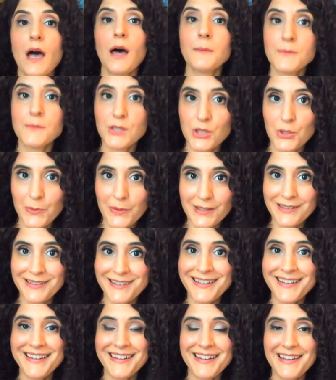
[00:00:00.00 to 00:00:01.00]
up to it
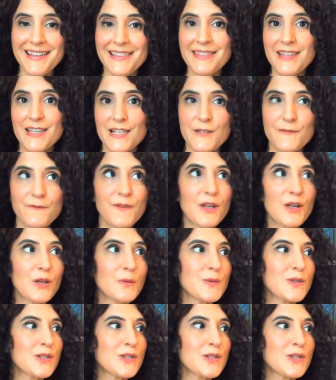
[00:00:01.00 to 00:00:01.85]
in this film.